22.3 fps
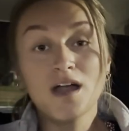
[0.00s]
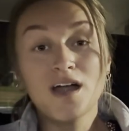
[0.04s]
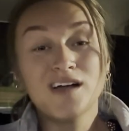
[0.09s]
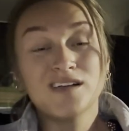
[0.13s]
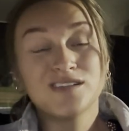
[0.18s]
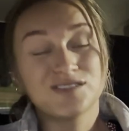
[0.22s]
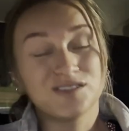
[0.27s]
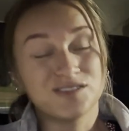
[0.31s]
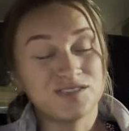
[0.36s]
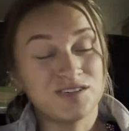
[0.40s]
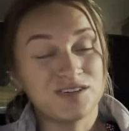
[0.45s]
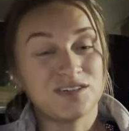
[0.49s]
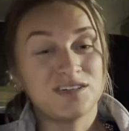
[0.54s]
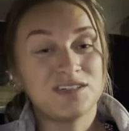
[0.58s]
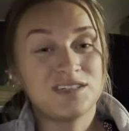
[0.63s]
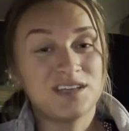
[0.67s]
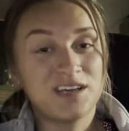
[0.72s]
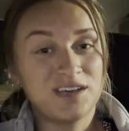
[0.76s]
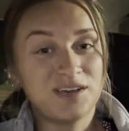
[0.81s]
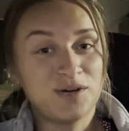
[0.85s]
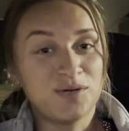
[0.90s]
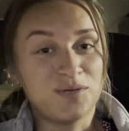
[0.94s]
So it's hard to
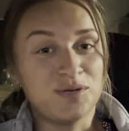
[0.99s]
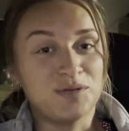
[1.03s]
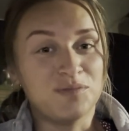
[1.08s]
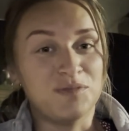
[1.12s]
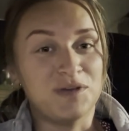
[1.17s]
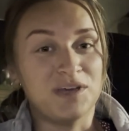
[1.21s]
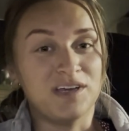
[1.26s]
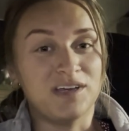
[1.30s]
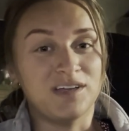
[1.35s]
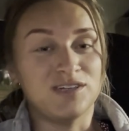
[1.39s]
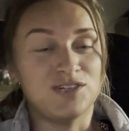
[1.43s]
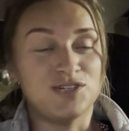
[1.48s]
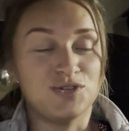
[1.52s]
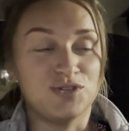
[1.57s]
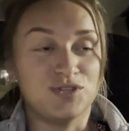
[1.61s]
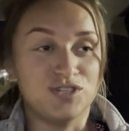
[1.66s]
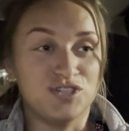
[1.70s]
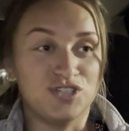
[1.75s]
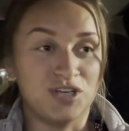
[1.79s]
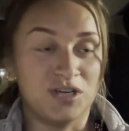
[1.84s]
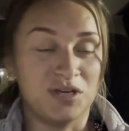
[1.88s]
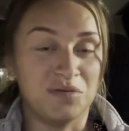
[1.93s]
take y'all with me to
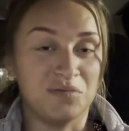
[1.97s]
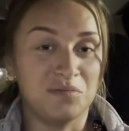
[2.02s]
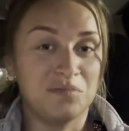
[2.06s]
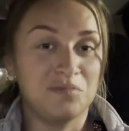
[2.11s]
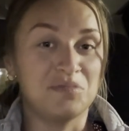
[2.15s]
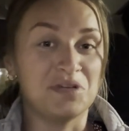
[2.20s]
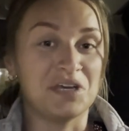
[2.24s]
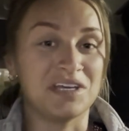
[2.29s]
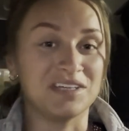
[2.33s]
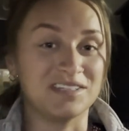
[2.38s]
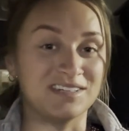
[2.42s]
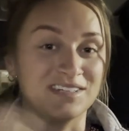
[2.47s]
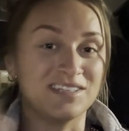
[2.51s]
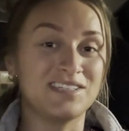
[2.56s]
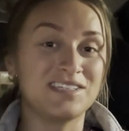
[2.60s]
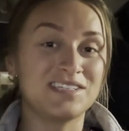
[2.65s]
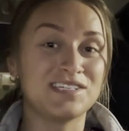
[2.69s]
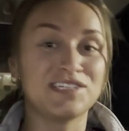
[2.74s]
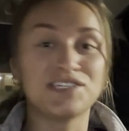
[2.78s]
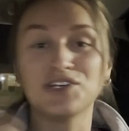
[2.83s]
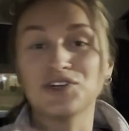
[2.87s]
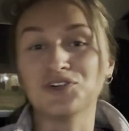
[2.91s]
the gym because
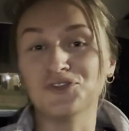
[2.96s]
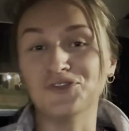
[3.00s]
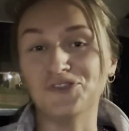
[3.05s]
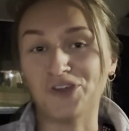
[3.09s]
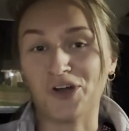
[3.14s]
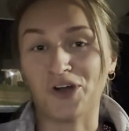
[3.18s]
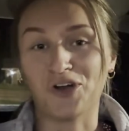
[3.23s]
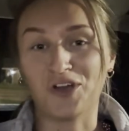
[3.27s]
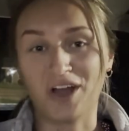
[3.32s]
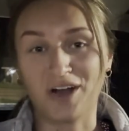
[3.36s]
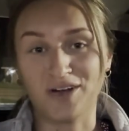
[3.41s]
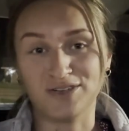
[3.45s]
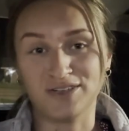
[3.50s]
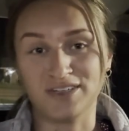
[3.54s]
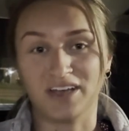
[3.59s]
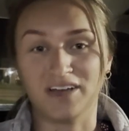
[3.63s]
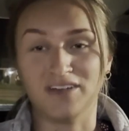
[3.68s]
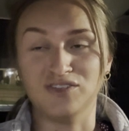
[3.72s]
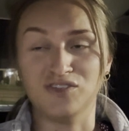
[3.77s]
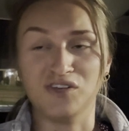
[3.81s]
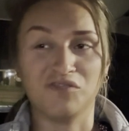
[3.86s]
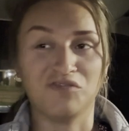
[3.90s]
it's still dark
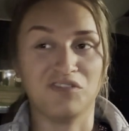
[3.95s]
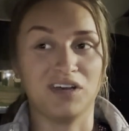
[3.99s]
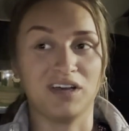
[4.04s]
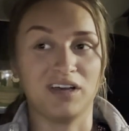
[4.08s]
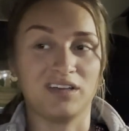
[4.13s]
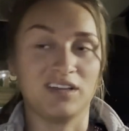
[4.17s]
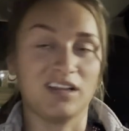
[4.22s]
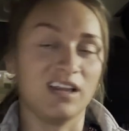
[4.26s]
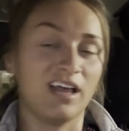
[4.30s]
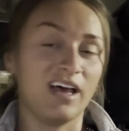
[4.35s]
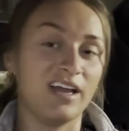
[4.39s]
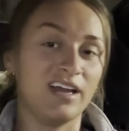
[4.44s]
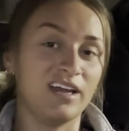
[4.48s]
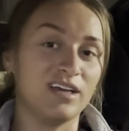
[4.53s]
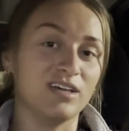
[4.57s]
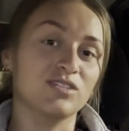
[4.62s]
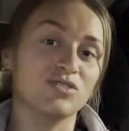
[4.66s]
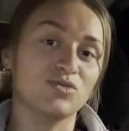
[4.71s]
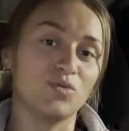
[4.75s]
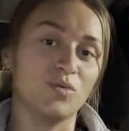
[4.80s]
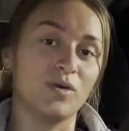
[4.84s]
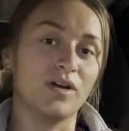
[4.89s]
outside, so I feel like the
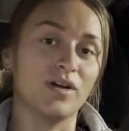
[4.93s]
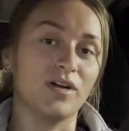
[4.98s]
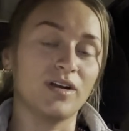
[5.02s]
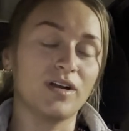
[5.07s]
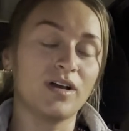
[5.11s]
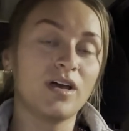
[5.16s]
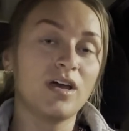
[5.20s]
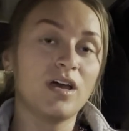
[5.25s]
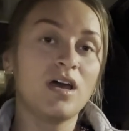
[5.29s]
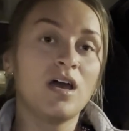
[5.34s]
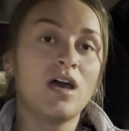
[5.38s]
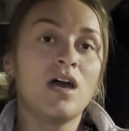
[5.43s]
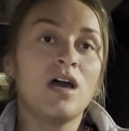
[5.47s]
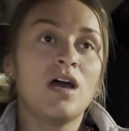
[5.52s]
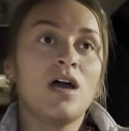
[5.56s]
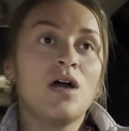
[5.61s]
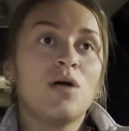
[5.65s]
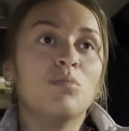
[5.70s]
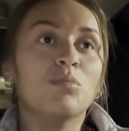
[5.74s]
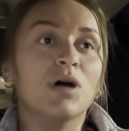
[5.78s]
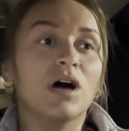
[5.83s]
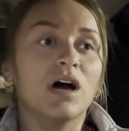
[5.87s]
lighting is weird.
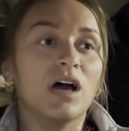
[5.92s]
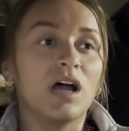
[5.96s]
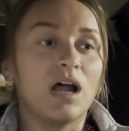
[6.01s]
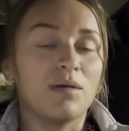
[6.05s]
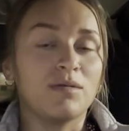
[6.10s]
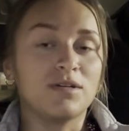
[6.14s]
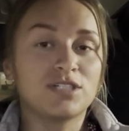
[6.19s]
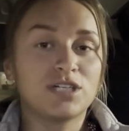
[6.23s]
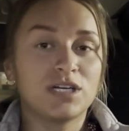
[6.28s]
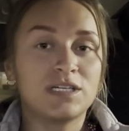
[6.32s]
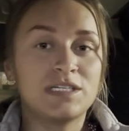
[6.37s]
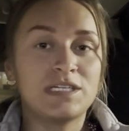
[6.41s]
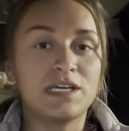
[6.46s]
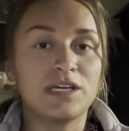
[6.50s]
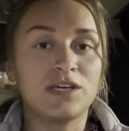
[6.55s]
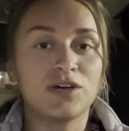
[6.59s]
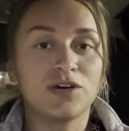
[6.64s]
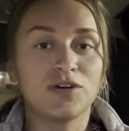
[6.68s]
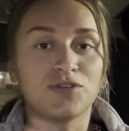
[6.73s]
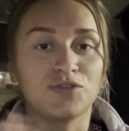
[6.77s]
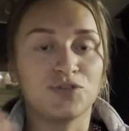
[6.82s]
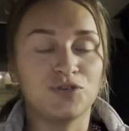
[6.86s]
But I'm gonna try and
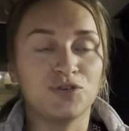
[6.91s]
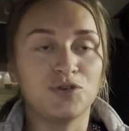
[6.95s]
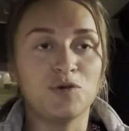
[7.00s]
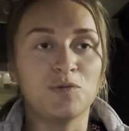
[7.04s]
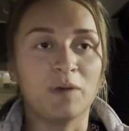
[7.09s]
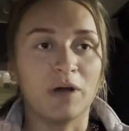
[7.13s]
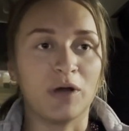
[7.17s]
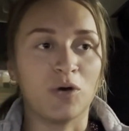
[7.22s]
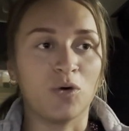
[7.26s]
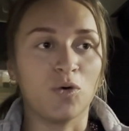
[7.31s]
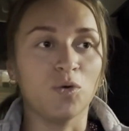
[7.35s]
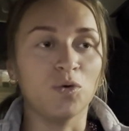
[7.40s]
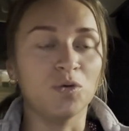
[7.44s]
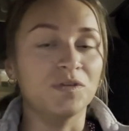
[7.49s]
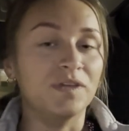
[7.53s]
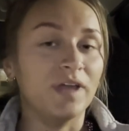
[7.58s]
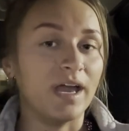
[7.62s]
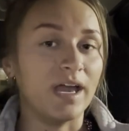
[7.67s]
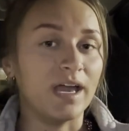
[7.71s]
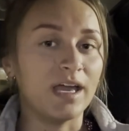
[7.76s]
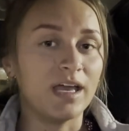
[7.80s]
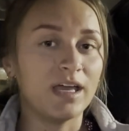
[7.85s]
take y'all through my whole
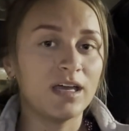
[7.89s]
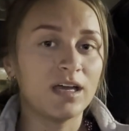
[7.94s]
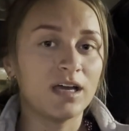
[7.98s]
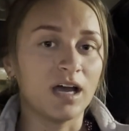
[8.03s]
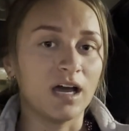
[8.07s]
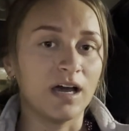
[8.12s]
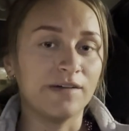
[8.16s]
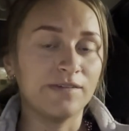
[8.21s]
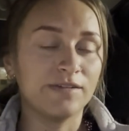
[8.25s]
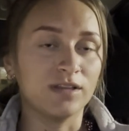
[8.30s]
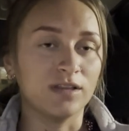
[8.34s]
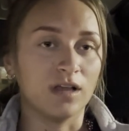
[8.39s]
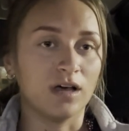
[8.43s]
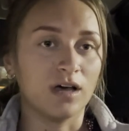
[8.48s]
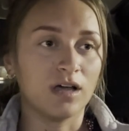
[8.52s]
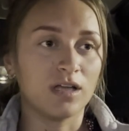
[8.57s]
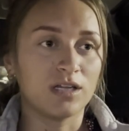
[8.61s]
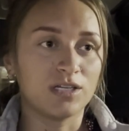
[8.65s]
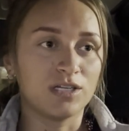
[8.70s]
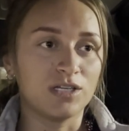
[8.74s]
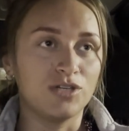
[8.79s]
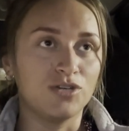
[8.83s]
day. I have a
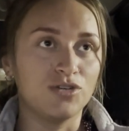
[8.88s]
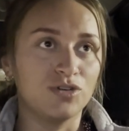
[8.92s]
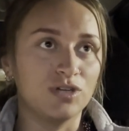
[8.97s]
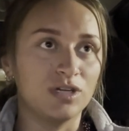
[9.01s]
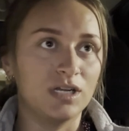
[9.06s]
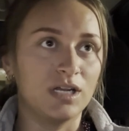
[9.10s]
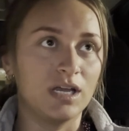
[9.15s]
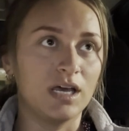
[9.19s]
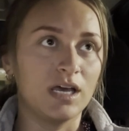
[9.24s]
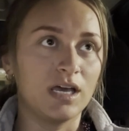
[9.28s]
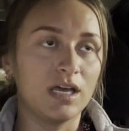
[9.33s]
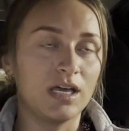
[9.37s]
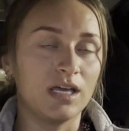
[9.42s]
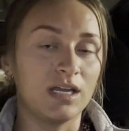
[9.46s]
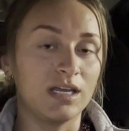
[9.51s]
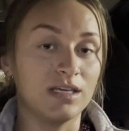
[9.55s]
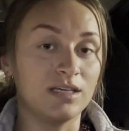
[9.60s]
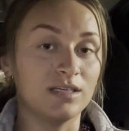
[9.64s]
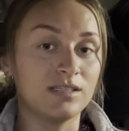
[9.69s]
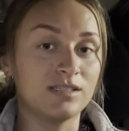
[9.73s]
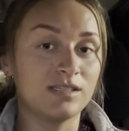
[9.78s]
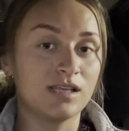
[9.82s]
lot to do today. It
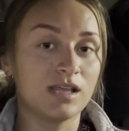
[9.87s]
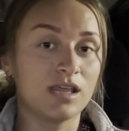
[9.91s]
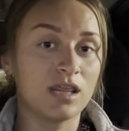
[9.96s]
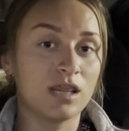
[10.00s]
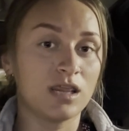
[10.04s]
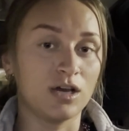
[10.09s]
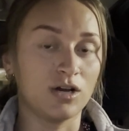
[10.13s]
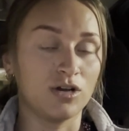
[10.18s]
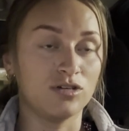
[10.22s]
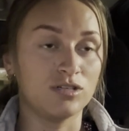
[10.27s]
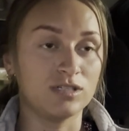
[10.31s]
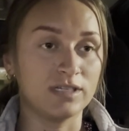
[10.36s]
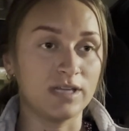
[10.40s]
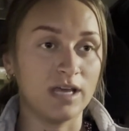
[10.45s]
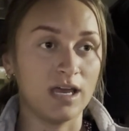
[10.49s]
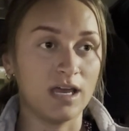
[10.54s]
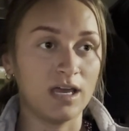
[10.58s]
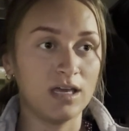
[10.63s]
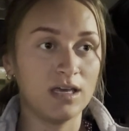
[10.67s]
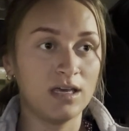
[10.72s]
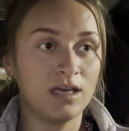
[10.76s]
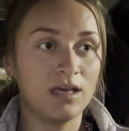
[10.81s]
is
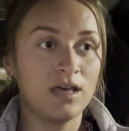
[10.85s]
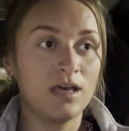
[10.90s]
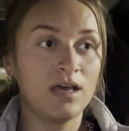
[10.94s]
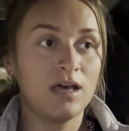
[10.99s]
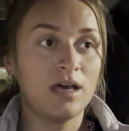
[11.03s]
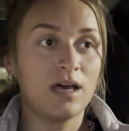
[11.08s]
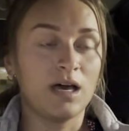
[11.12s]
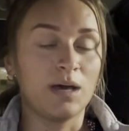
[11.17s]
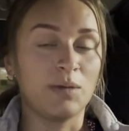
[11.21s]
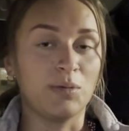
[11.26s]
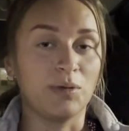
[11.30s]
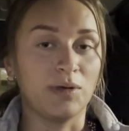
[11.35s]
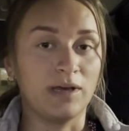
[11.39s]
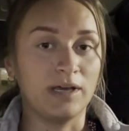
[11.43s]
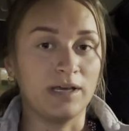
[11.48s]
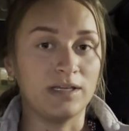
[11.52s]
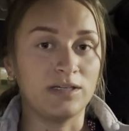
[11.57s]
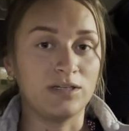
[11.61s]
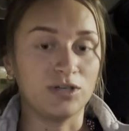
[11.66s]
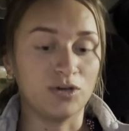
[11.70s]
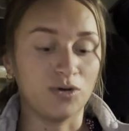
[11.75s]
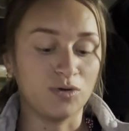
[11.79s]
Thursday. I
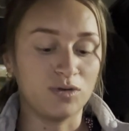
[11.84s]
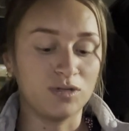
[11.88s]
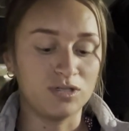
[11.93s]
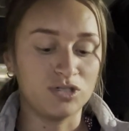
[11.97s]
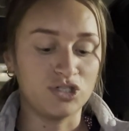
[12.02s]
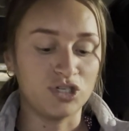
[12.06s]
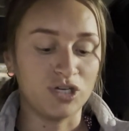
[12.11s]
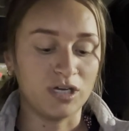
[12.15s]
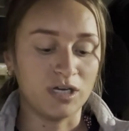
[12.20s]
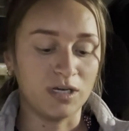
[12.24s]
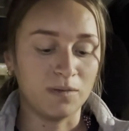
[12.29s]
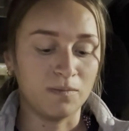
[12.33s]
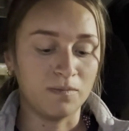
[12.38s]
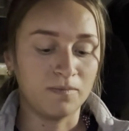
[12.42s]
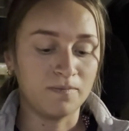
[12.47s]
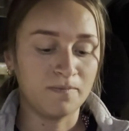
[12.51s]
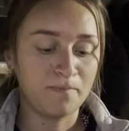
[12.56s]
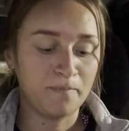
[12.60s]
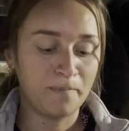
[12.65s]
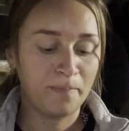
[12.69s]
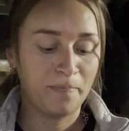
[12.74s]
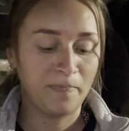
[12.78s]
plan to go to the
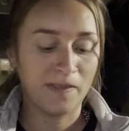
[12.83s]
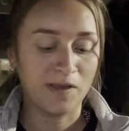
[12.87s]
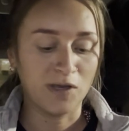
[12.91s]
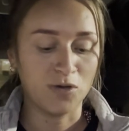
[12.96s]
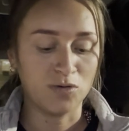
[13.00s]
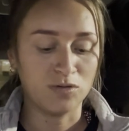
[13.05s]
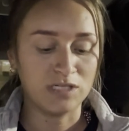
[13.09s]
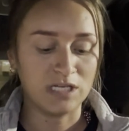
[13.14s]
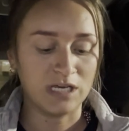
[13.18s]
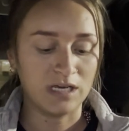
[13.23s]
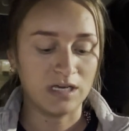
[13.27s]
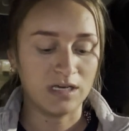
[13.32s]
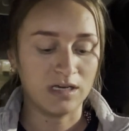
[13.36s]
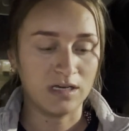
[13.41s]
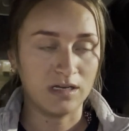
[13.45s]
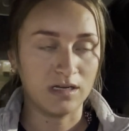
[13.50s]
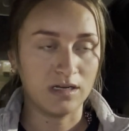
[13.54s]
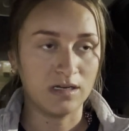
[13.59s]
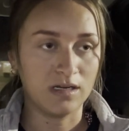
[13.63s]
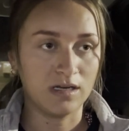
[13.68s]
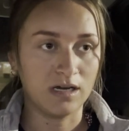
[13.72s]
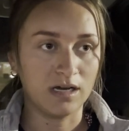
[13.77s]
gym, go
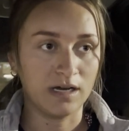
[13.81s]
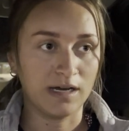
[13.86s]
tan.